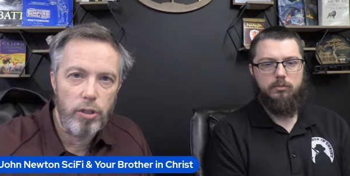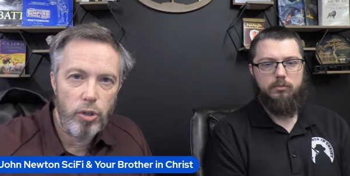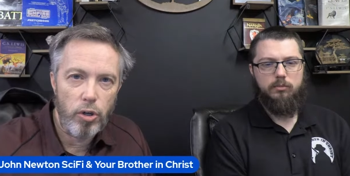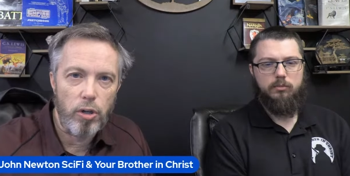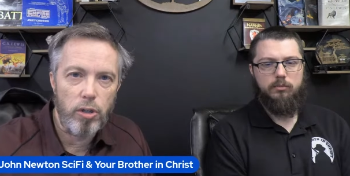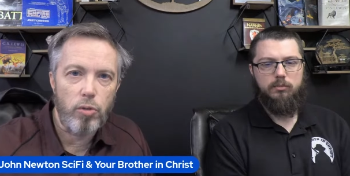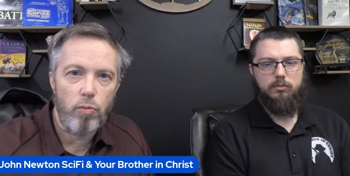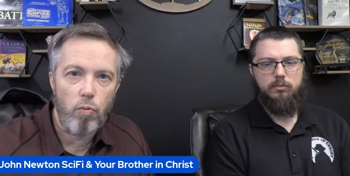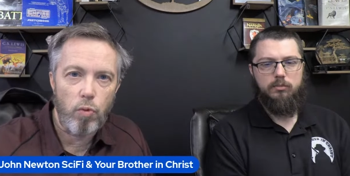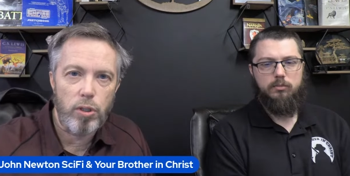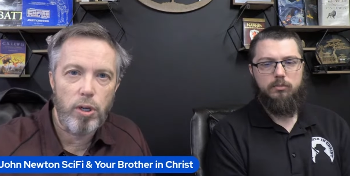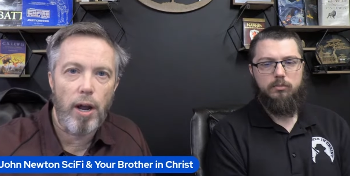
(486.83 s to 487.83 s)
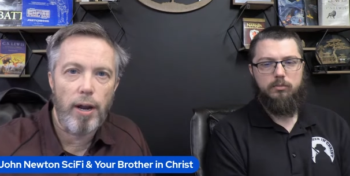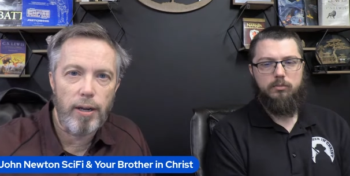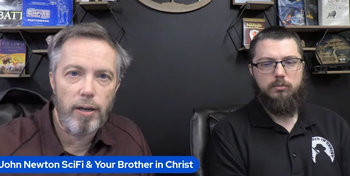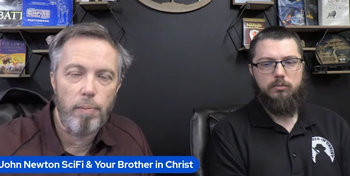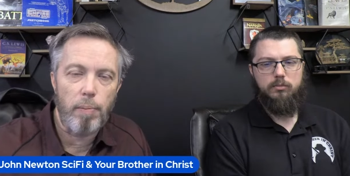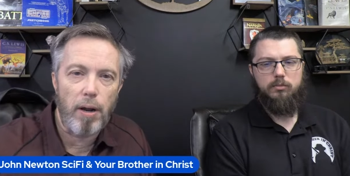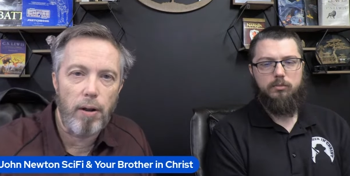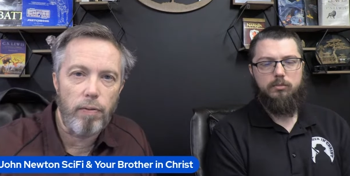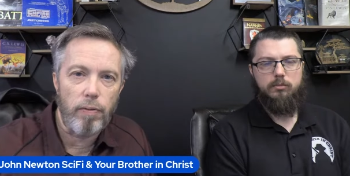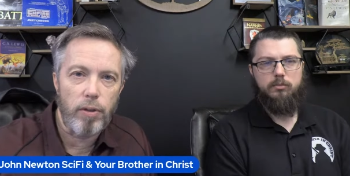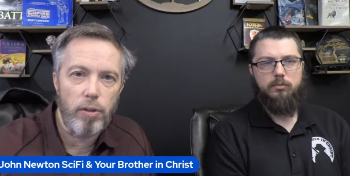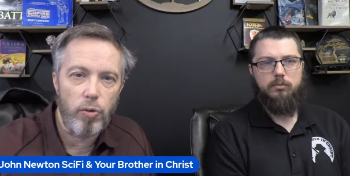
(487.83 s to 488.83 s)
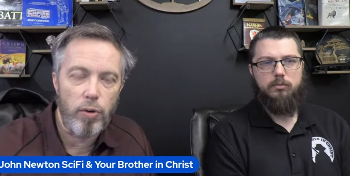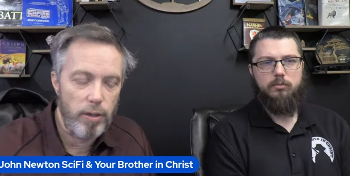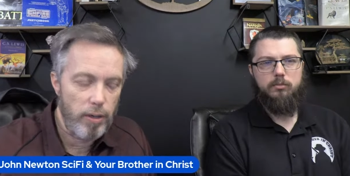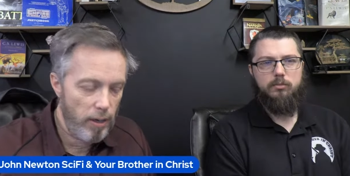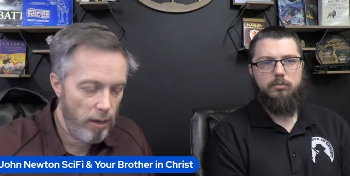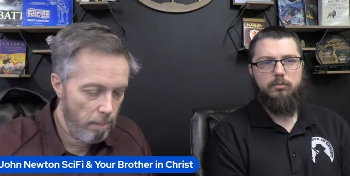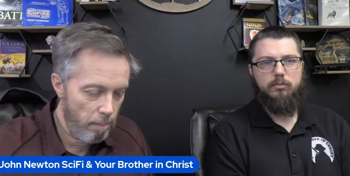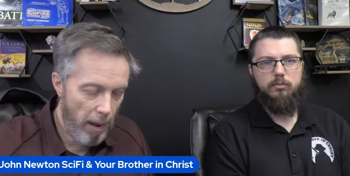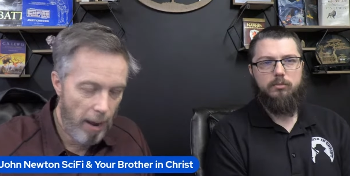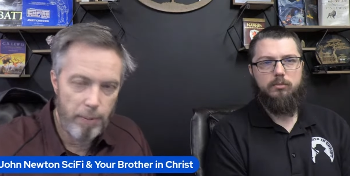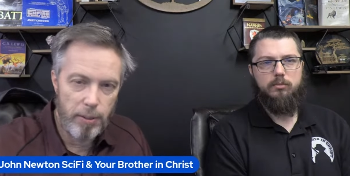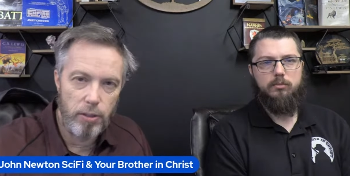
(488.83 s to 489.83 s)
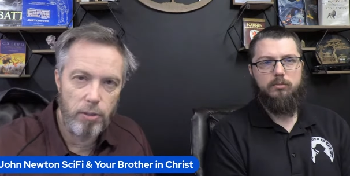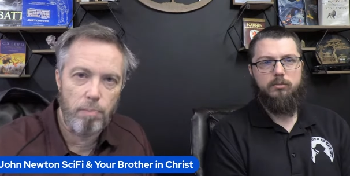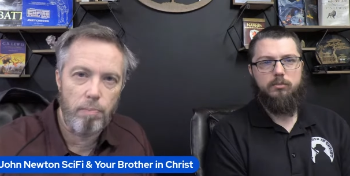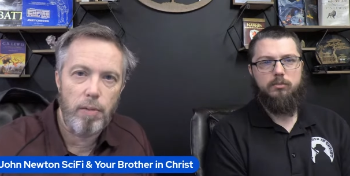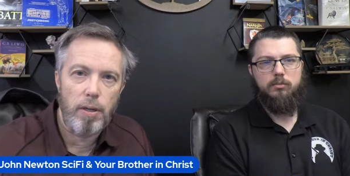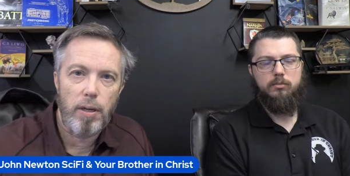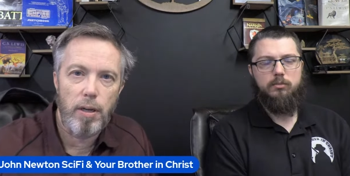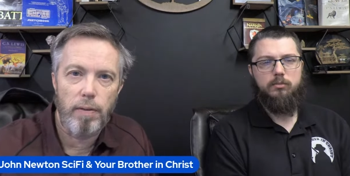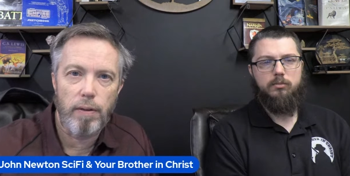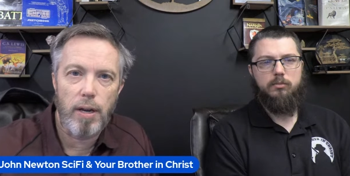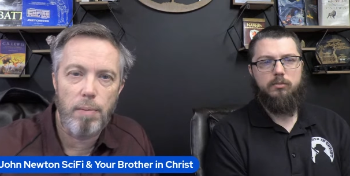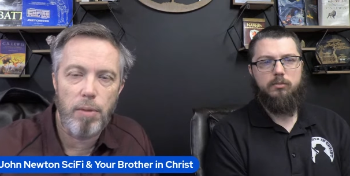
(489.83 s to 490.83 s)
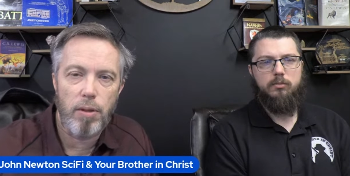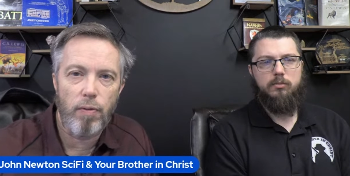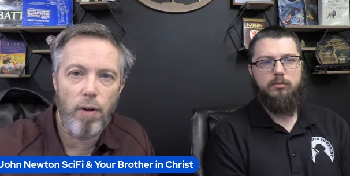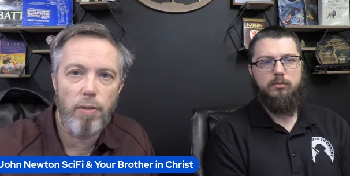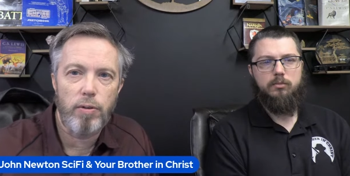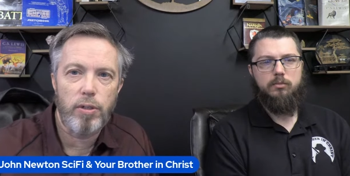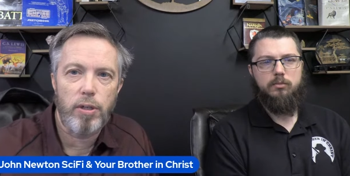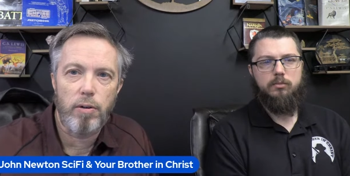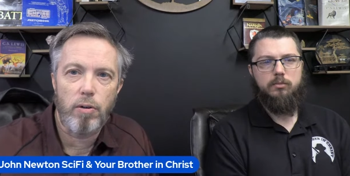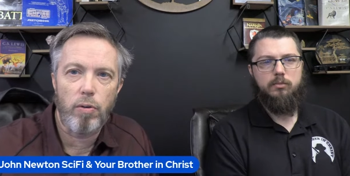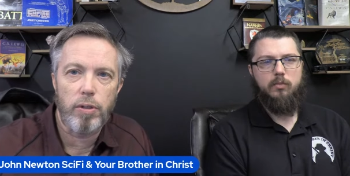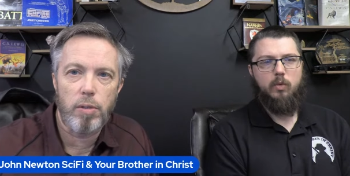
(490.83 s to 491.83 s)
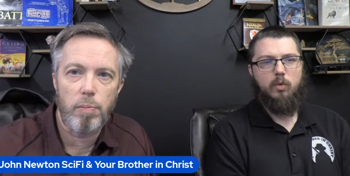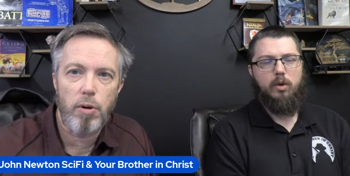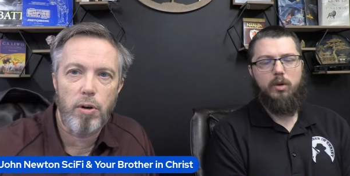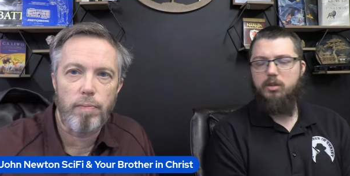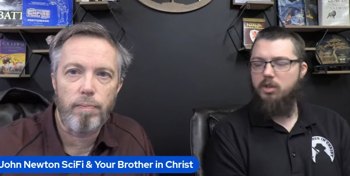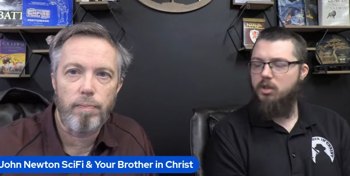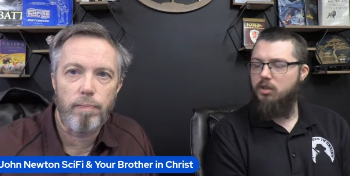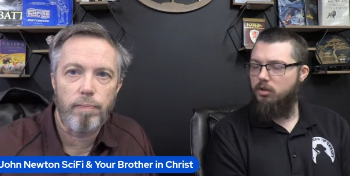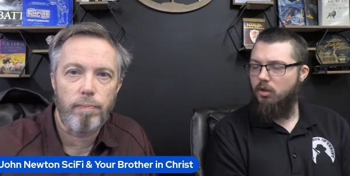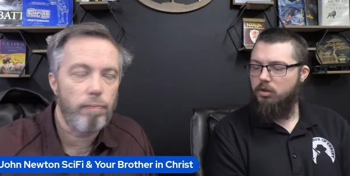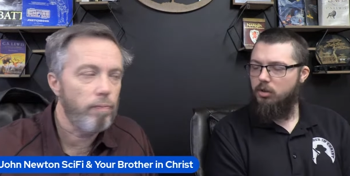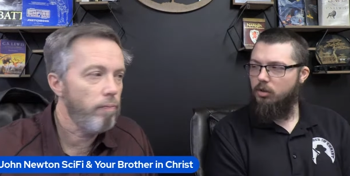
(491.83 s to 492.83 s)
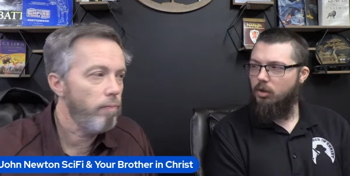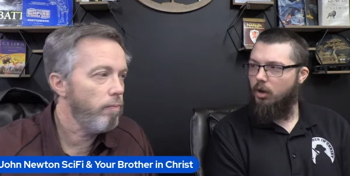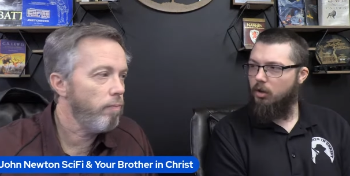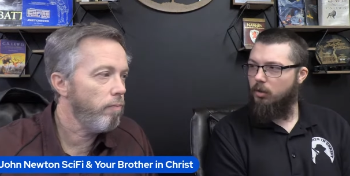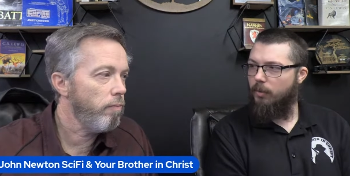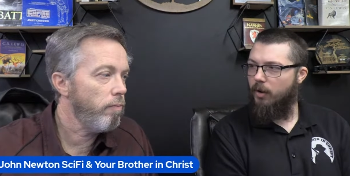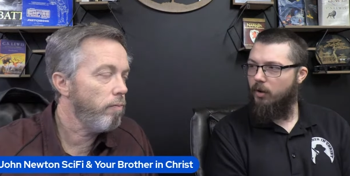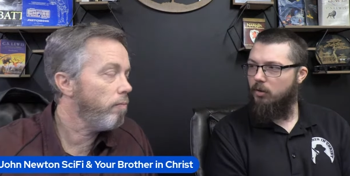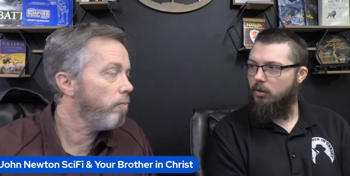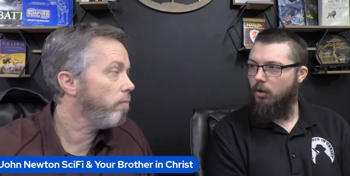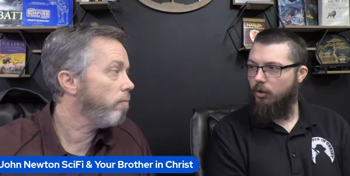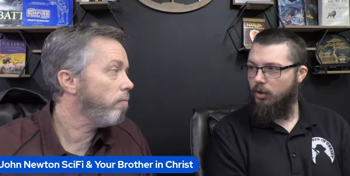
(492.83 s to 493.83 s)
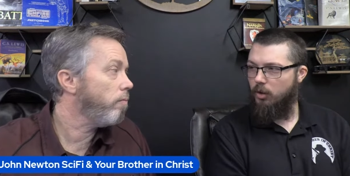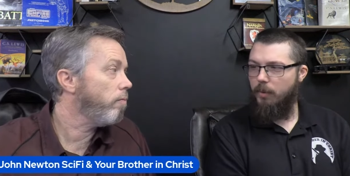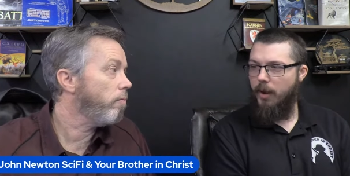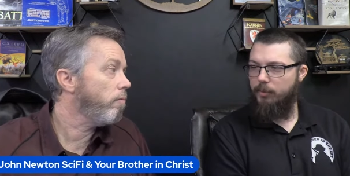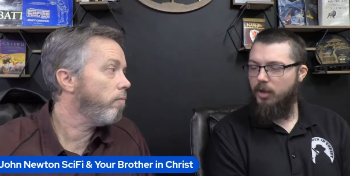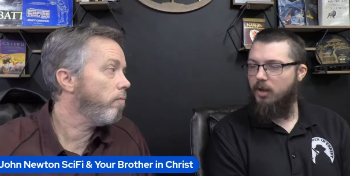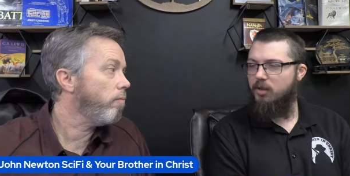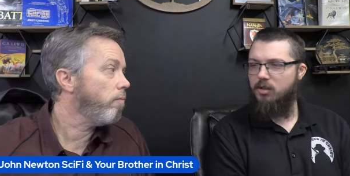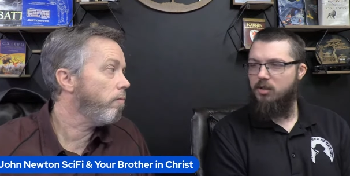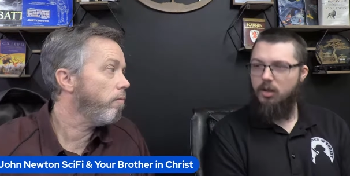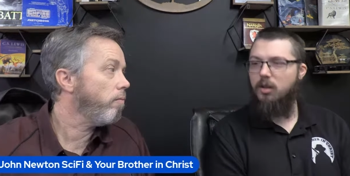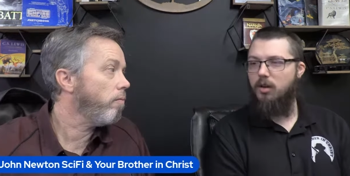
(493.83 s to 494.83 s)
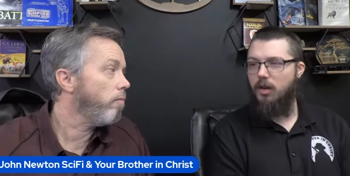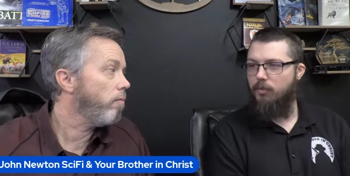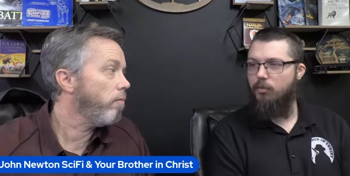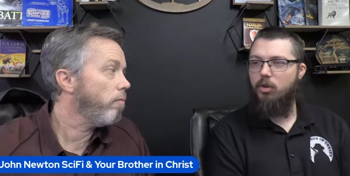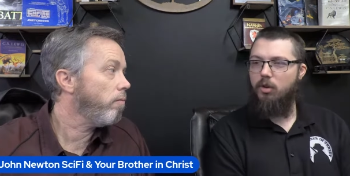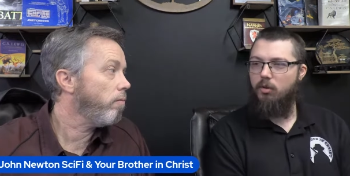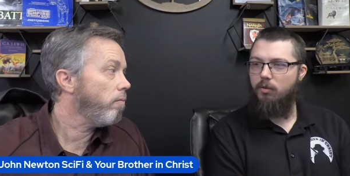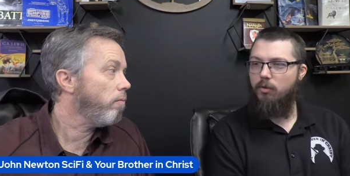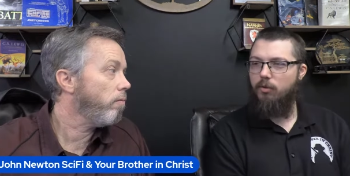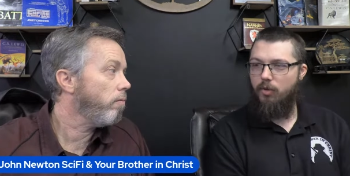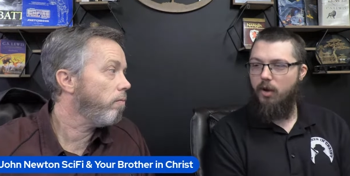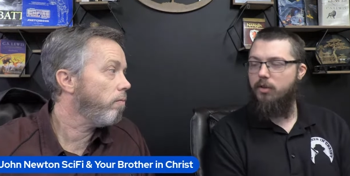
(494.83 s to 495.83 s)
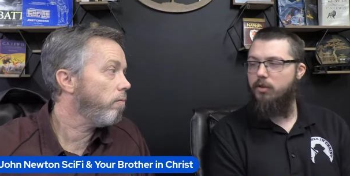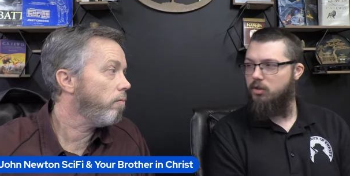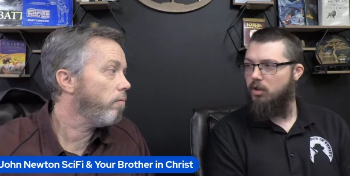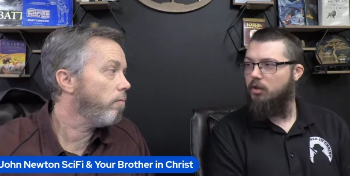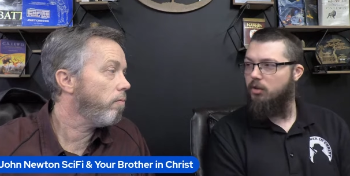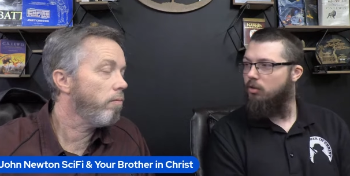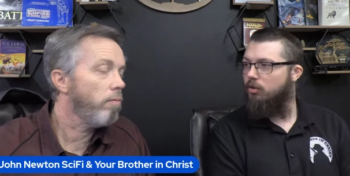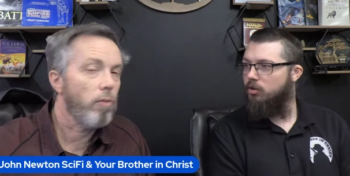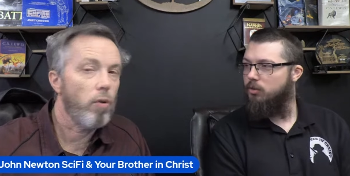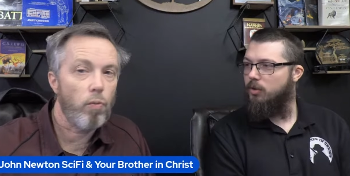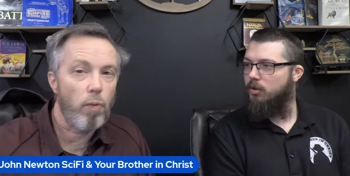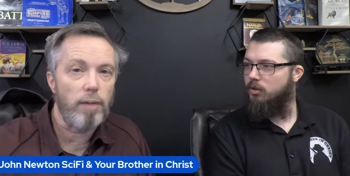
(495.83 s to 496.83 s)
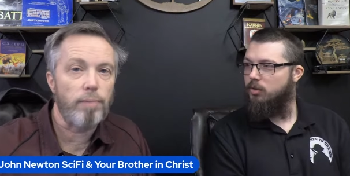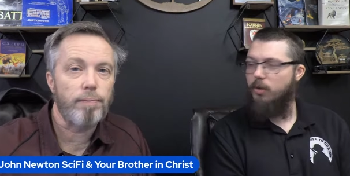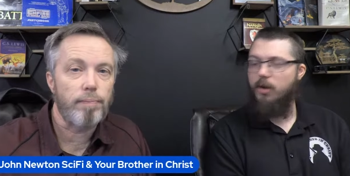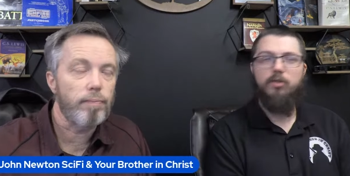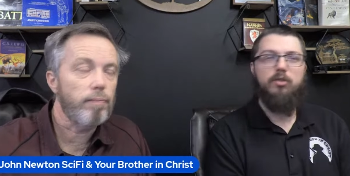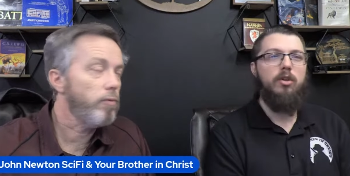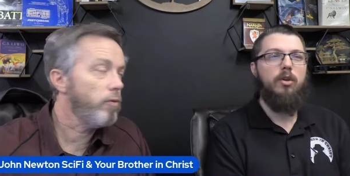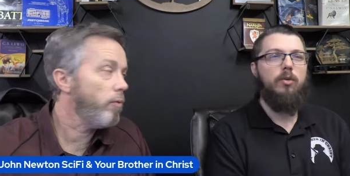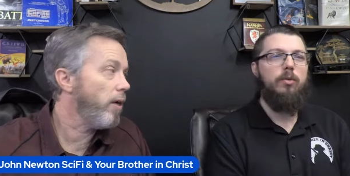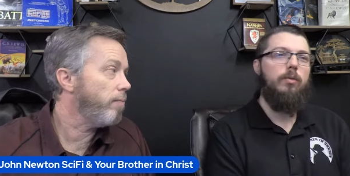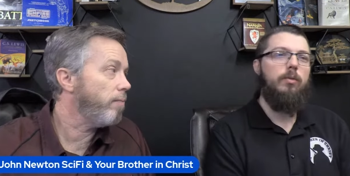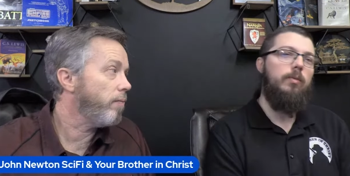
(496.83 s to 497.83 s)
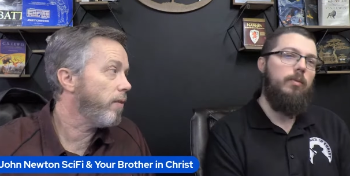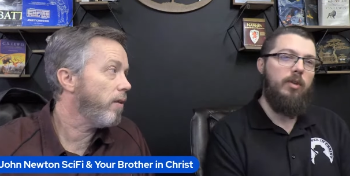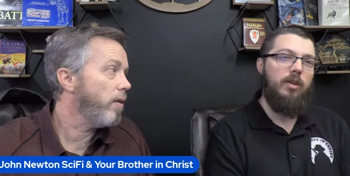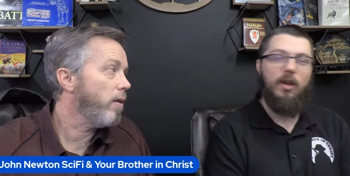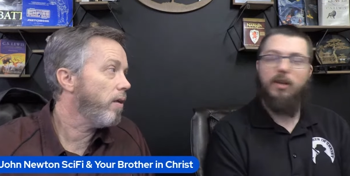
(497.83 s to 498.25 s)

Speaker 1: church, we're talking about the Trinity and baptism in the name of the Father, Son, and Holy Spirit. Well, Jesus
Speaker 2: also talked about going and baptizing in the name of the Father, Son, and Holy Spirit right. as well. So, right yeah,